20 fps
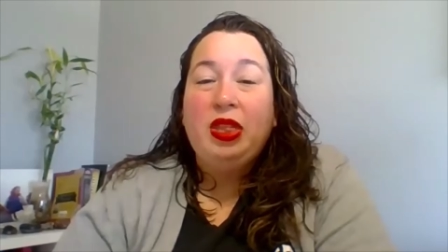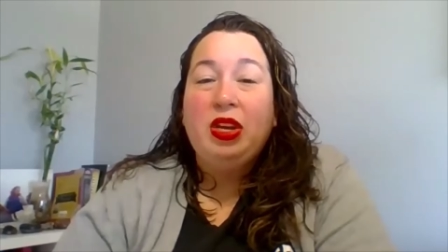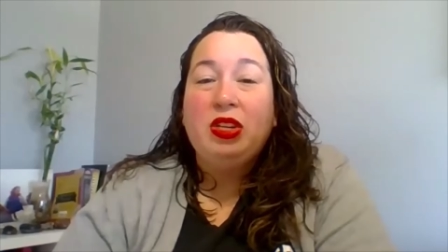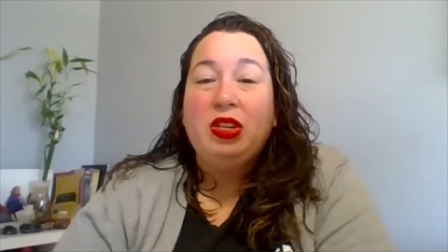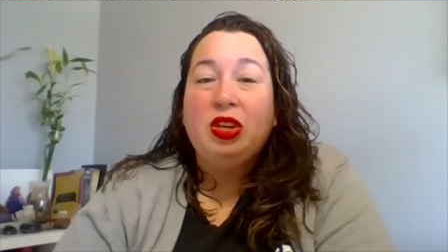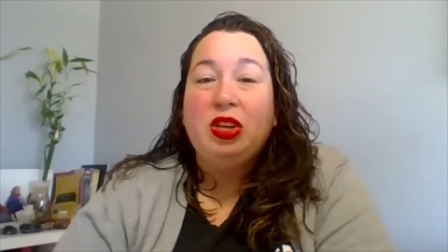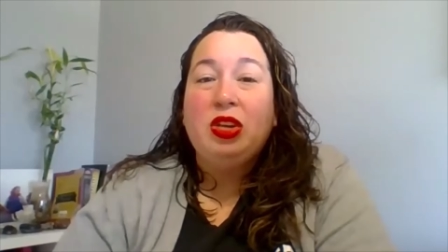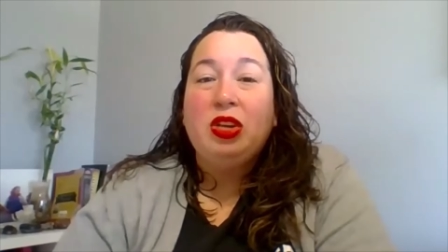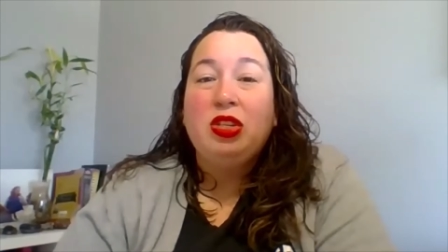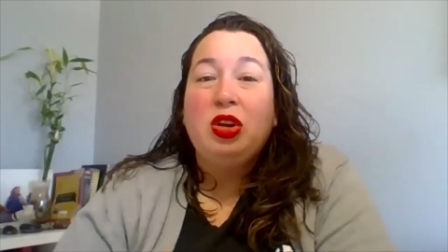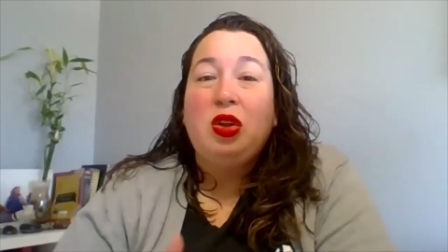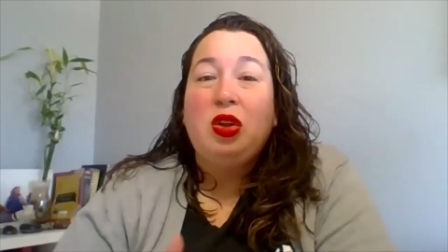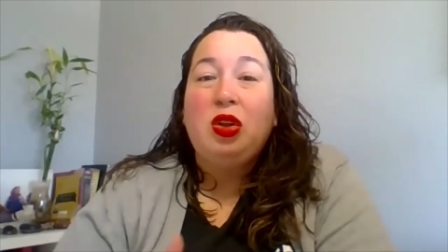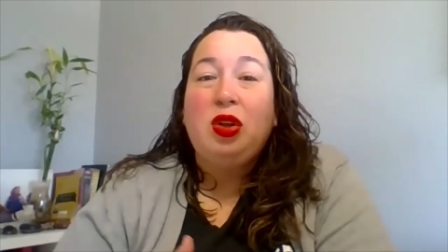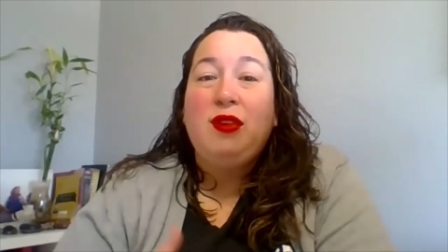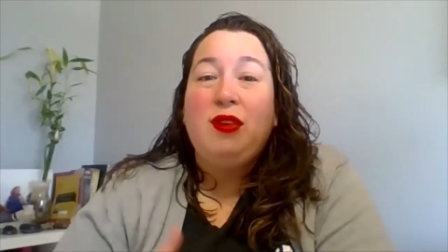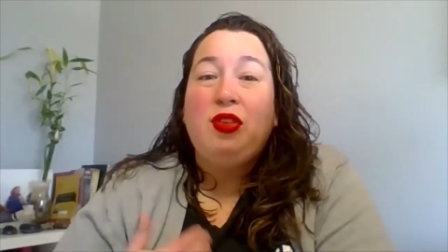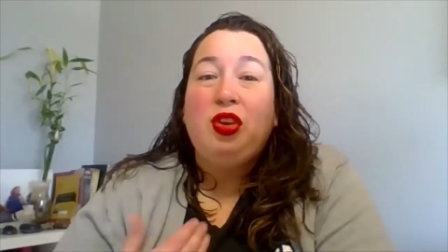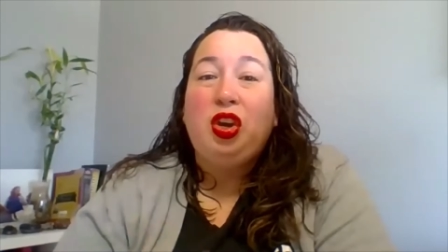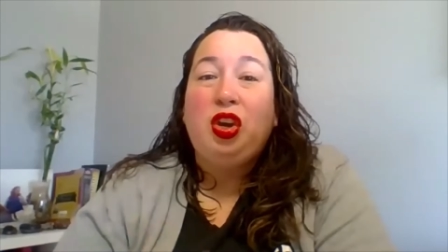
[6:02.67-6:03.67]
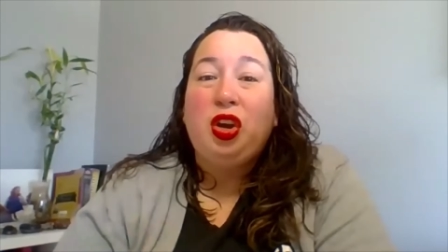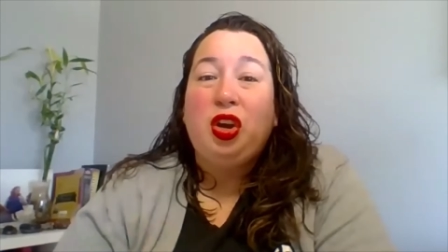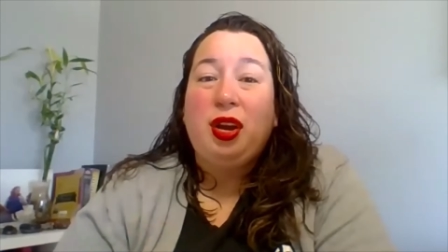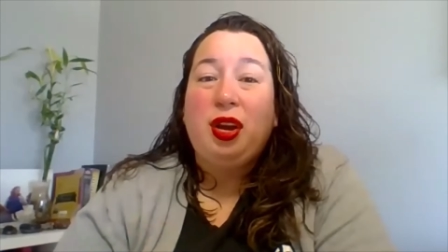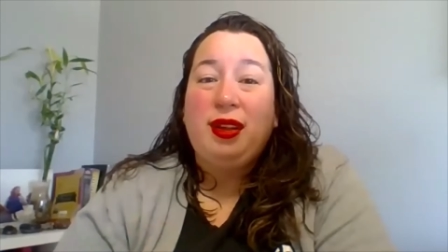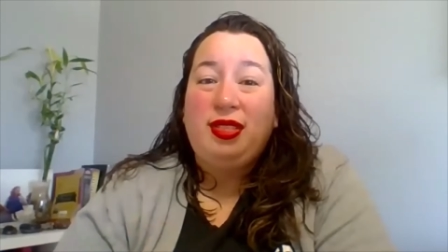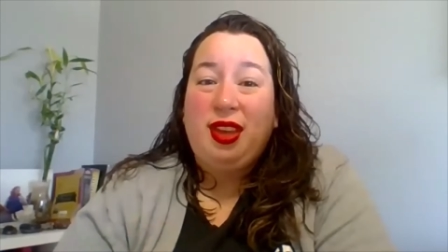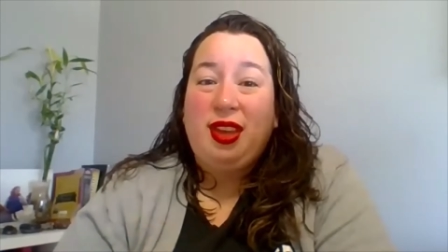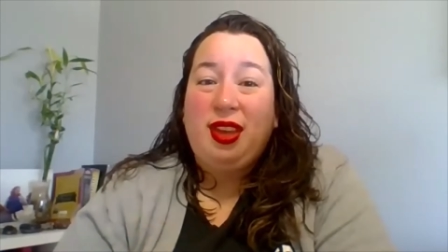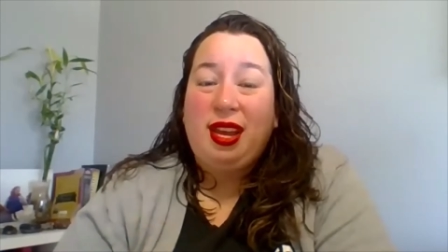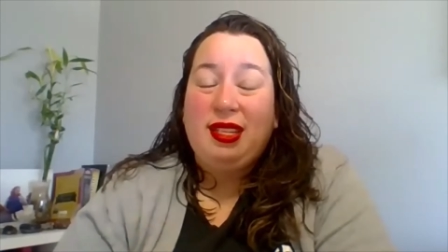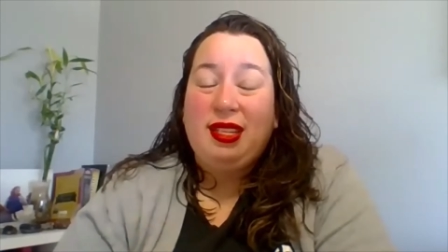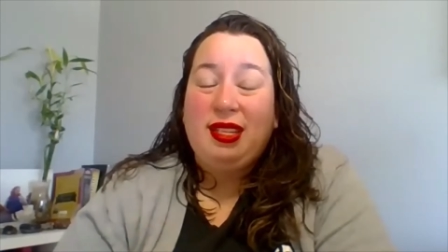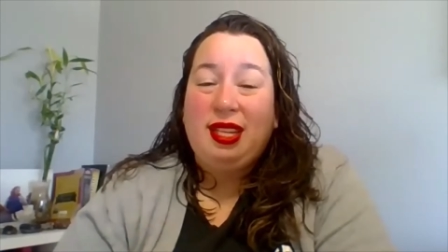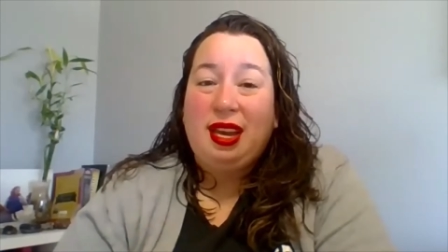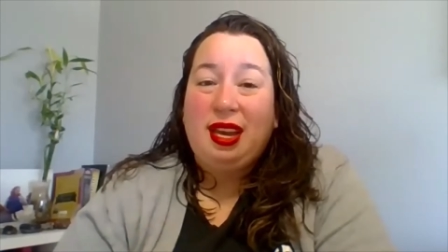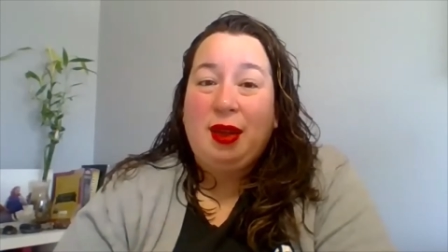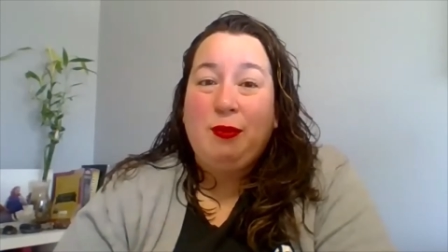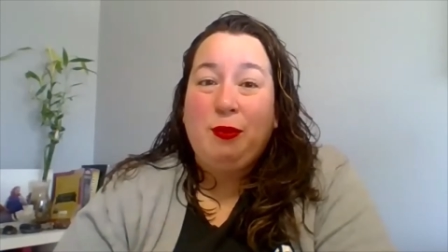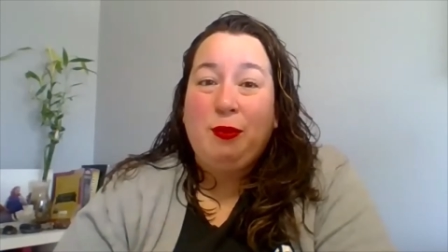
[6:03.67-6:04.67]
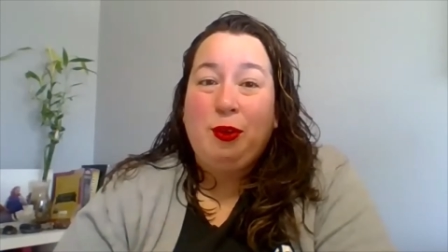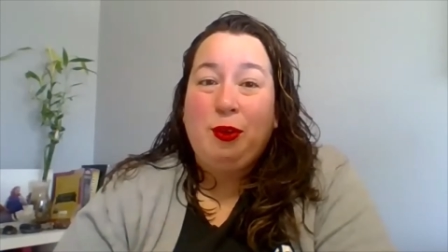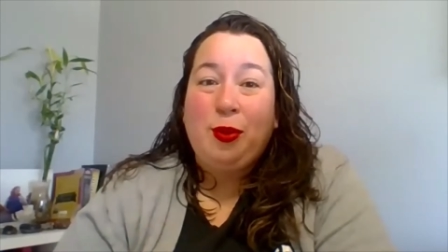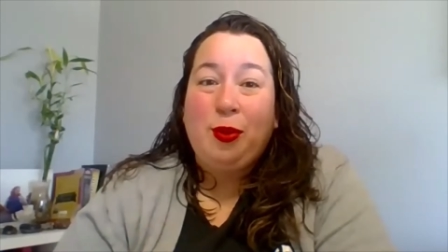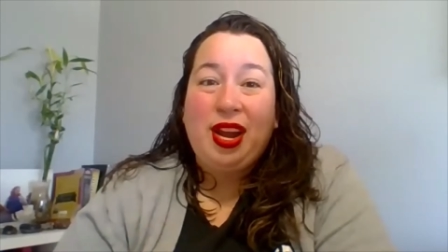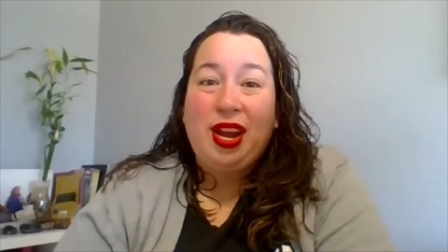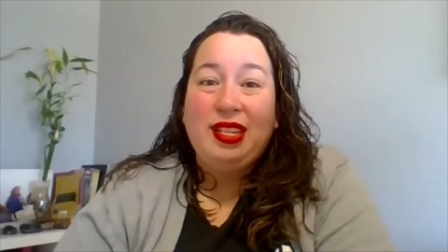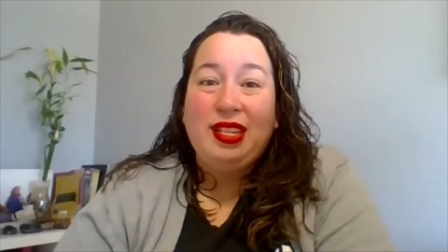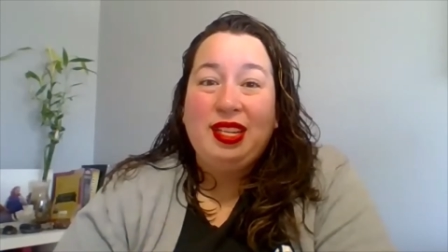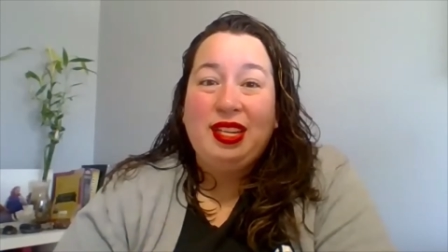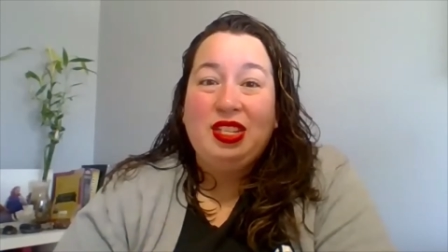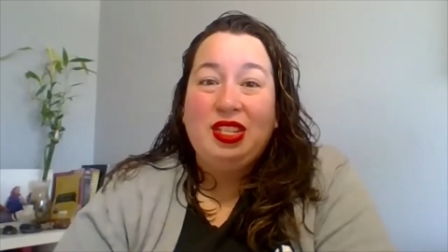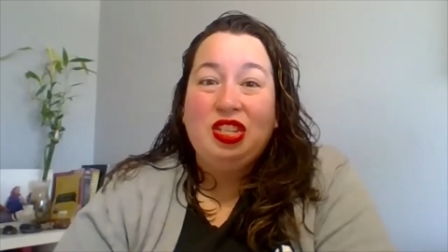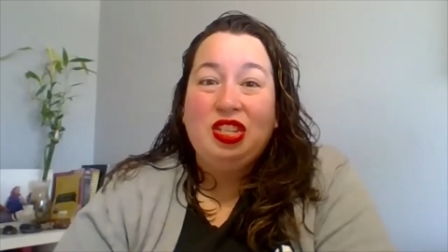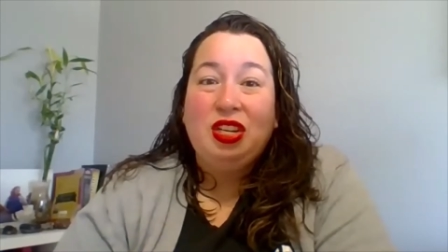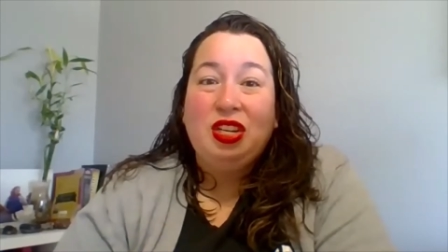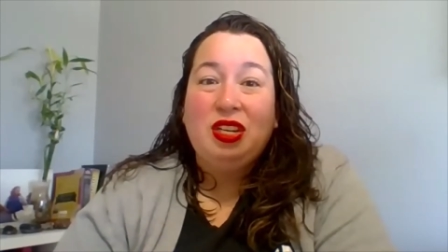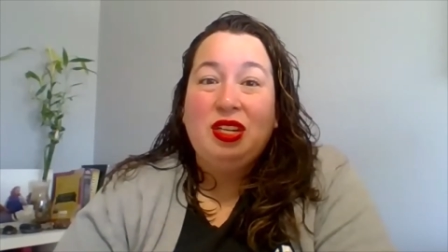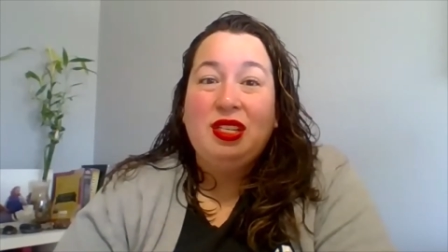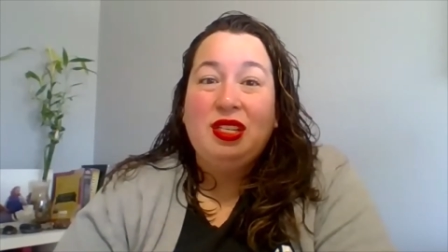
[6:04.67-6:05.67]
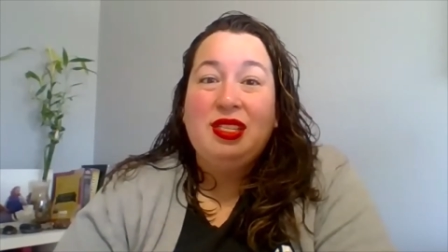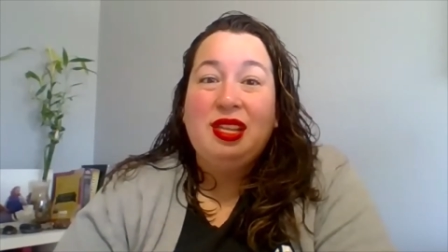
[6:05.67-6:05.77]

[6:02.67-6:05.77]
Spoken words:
there's also a lot of good things that come from our ancestors.